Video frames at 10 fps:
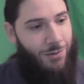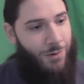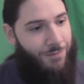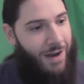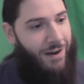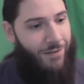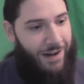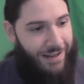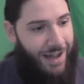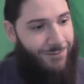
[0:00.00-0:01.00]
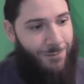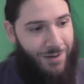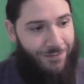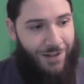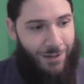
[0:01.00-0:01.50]
With Fire that I got from the
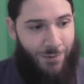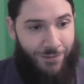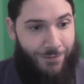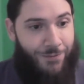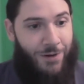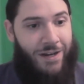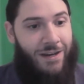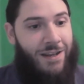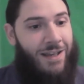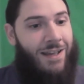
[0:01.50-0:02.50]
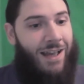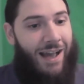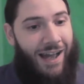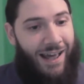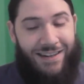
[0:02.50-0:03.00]
developer for free.
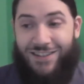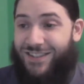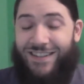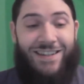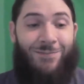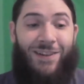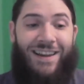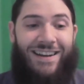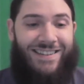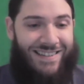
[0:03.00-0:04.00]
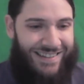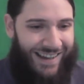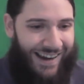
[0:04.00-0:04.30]
I just need to play it.